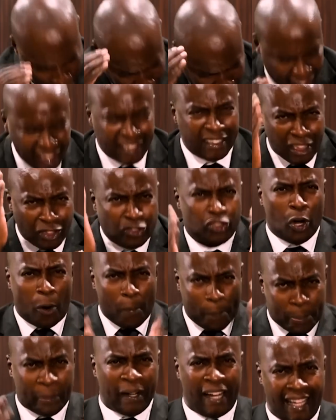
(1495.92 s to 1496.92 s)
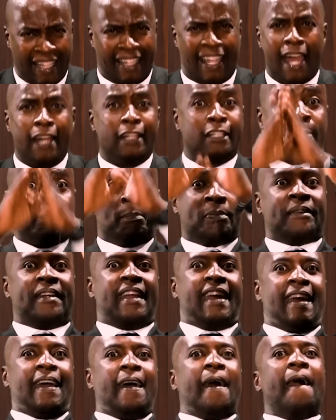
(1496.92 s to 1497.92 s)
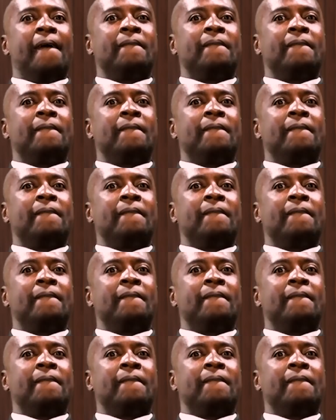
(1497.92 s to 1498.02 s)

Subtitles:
this is your plea and prayer,